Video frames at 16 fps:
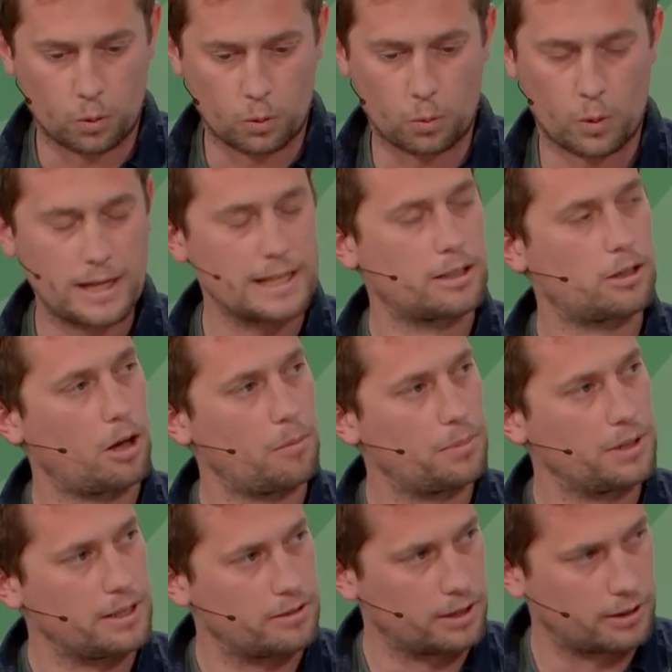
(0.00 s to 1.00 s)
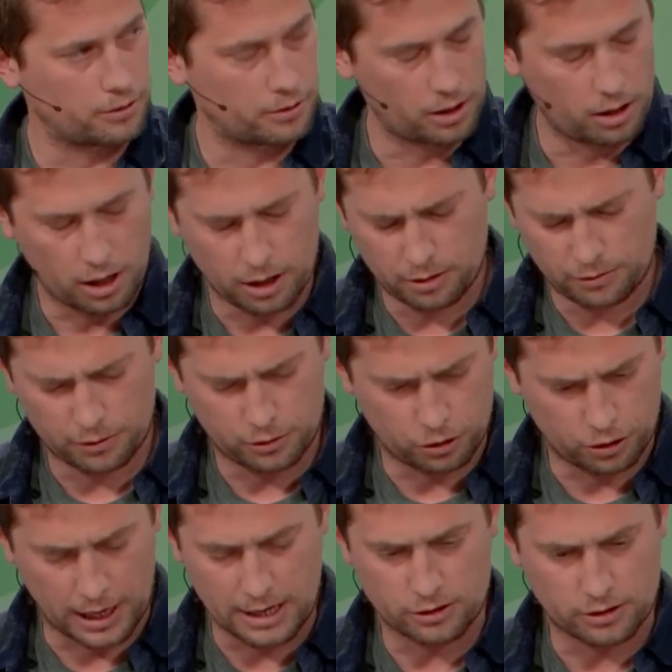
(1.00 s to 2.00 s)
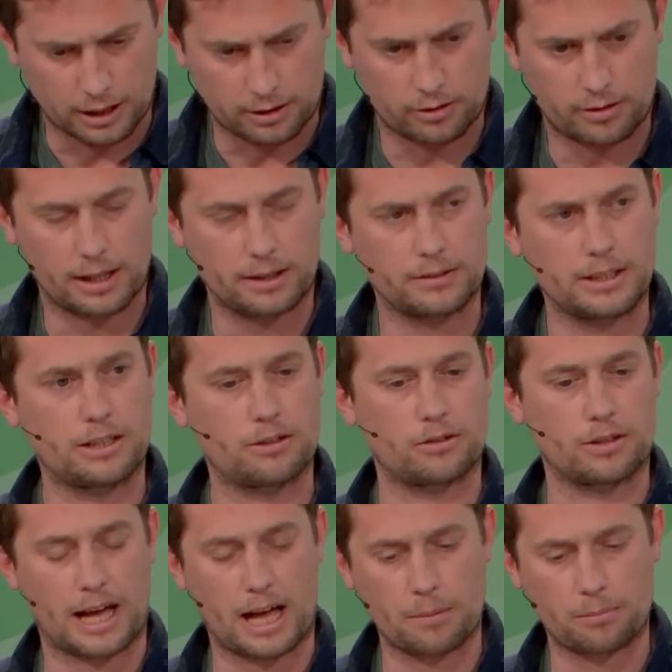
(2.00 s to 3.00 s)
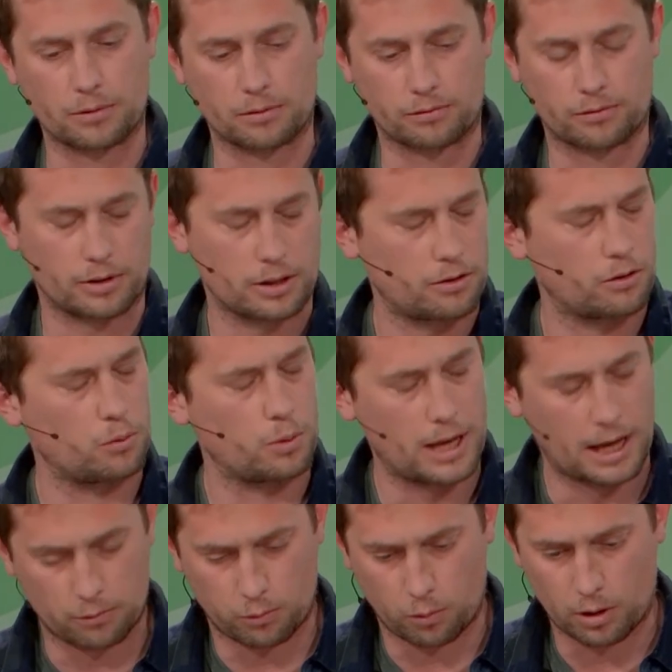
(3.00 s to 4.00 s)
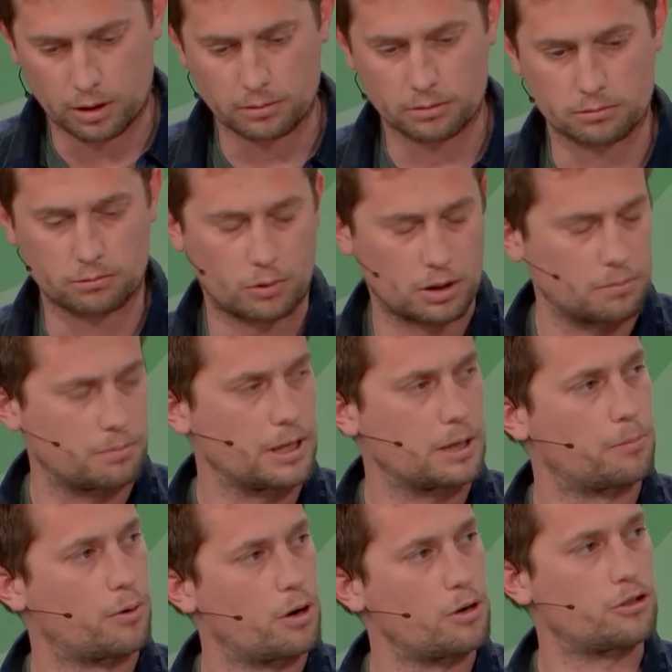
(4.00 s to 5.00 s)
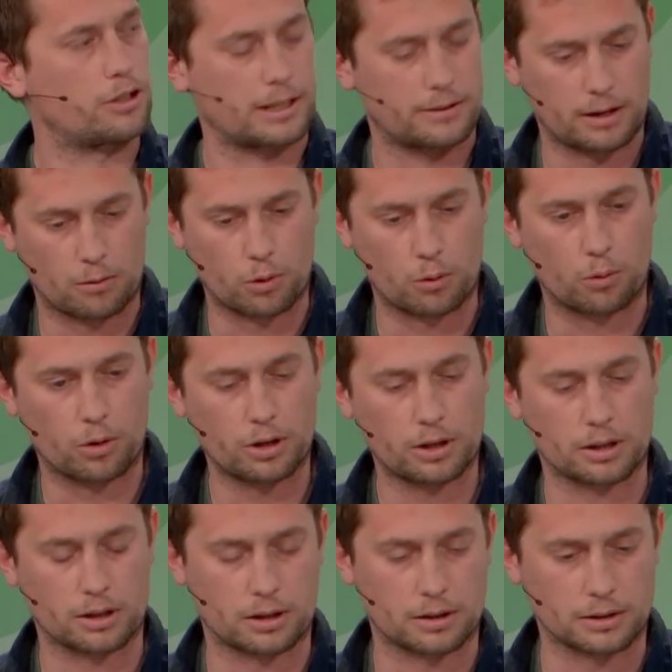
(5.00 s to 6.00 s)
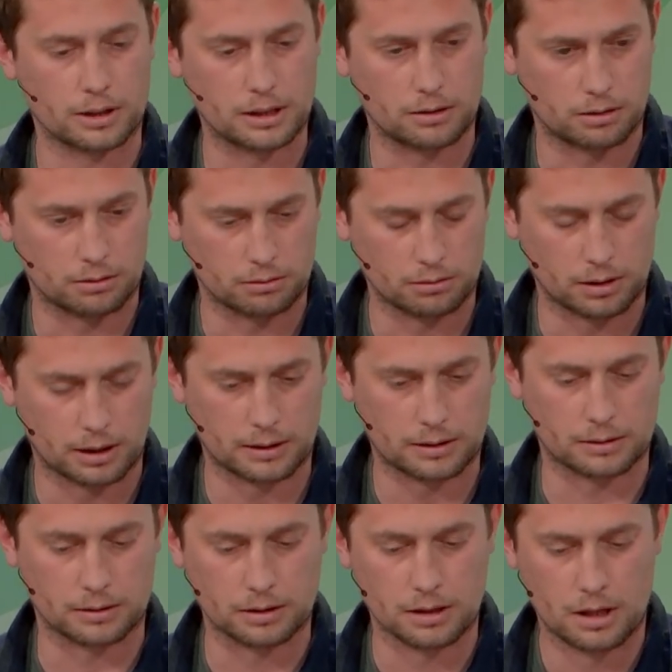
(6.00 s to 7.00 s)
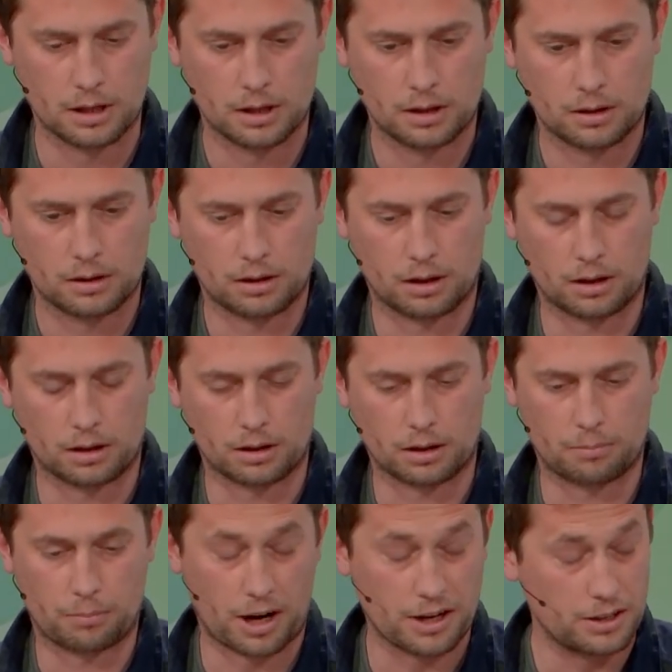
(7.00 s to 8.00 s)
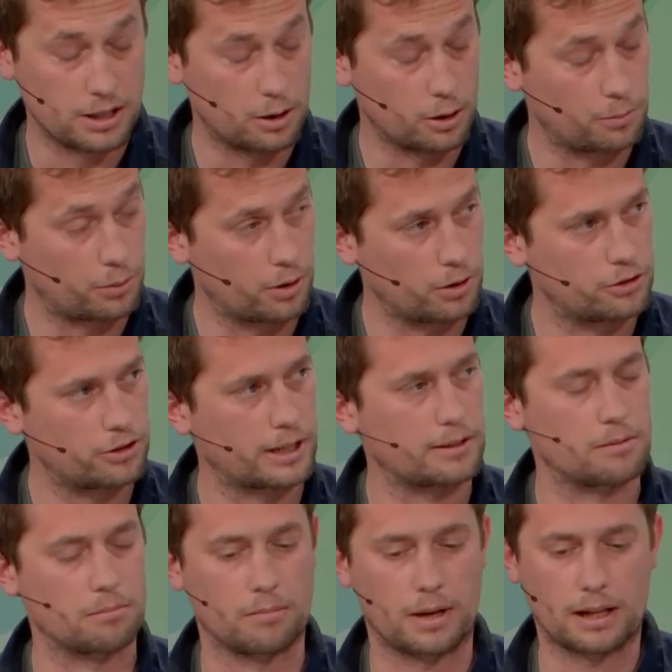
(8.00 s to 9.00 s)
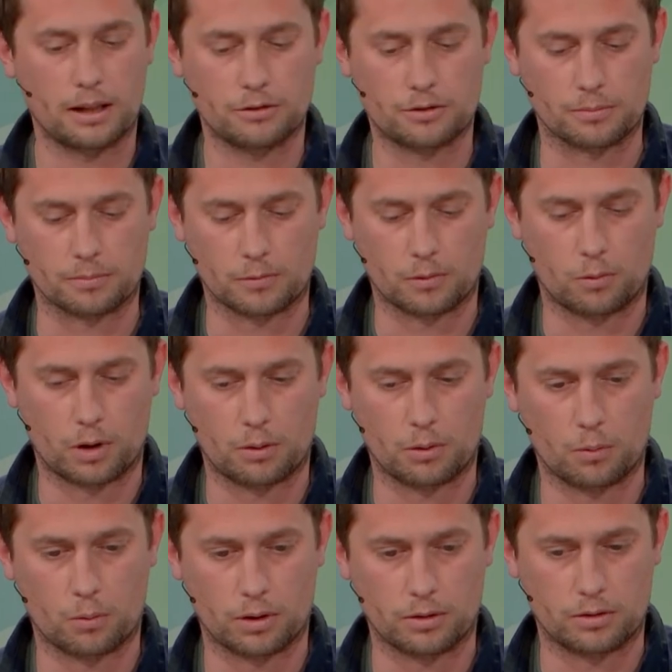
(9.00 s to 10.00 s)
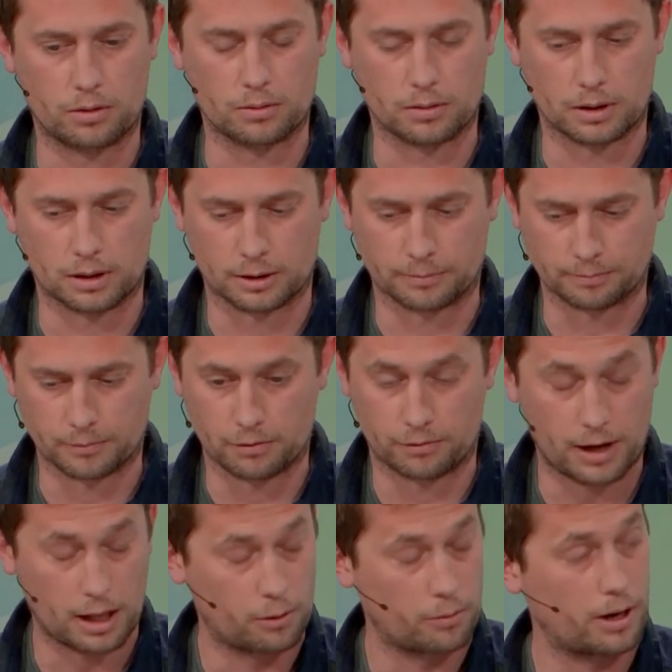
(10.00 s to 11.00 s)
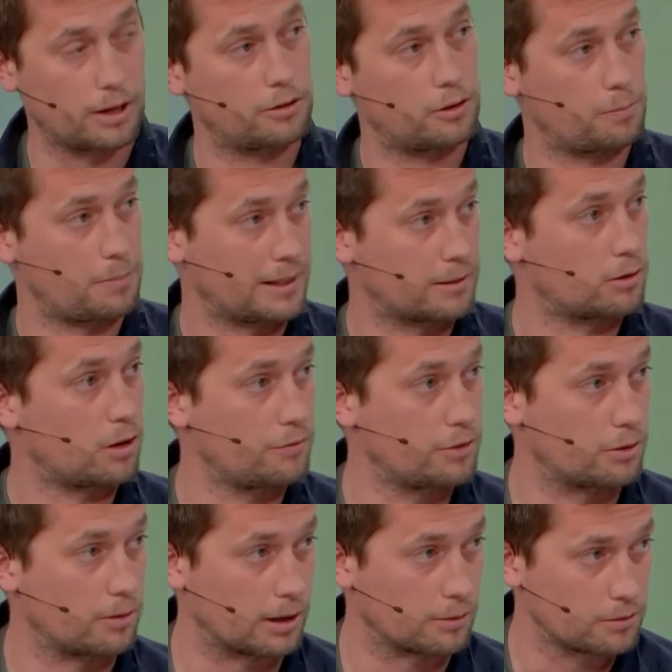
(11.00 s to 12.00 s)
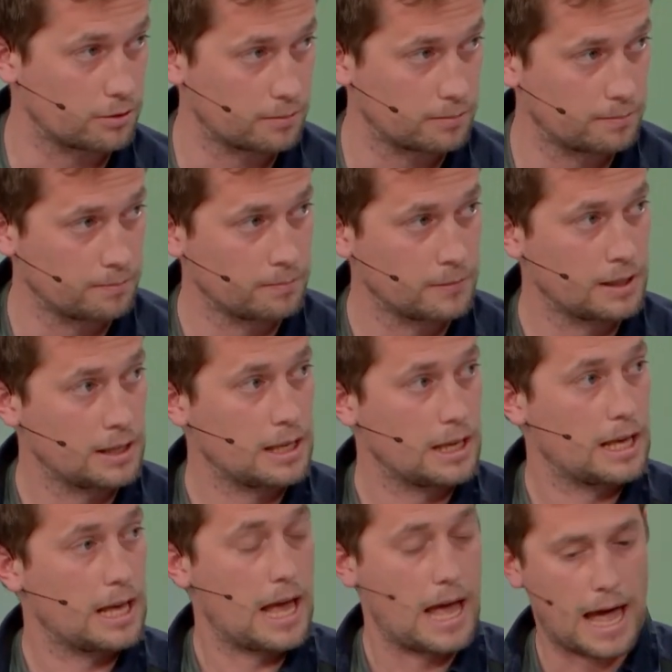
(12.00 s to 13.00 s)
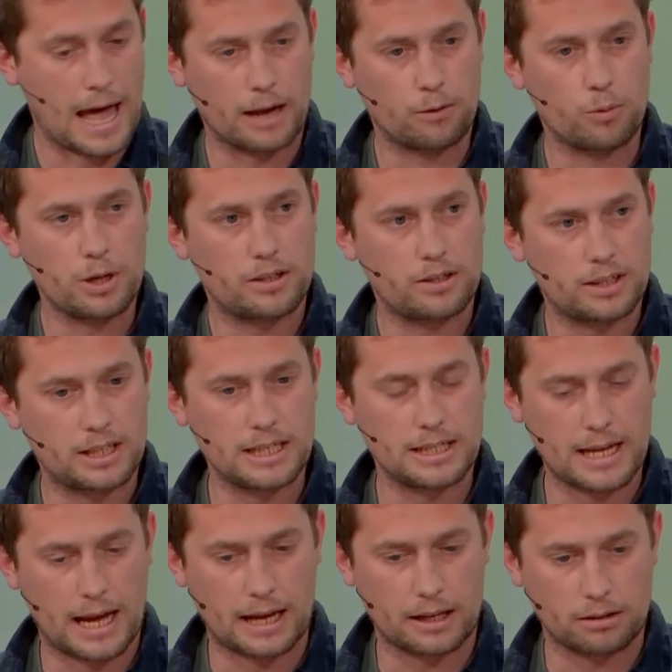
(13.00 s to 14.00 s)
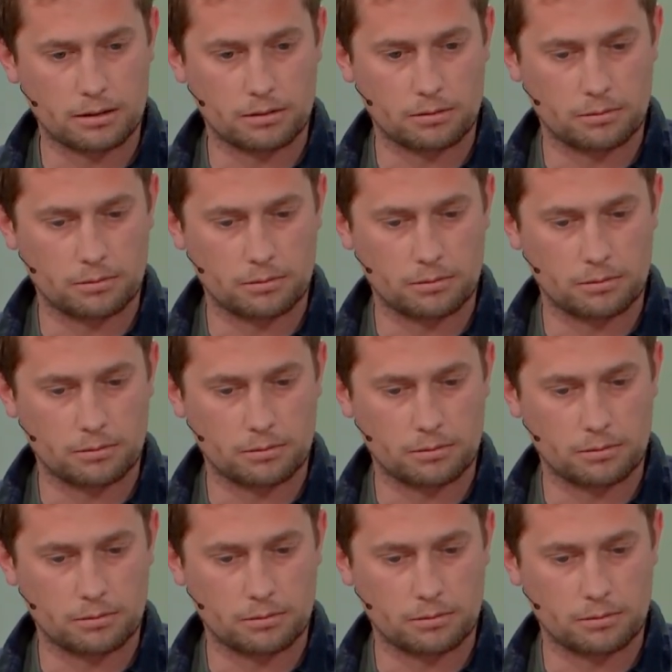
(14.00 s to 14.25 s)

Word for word: within companies there's a lot of change that still needs to happen. For instance, we have one one big project that we're working on here, like a uh, pioneering project in Belgium where we want to um, valorize spent coffee grounds. Mm -hmm. And we see that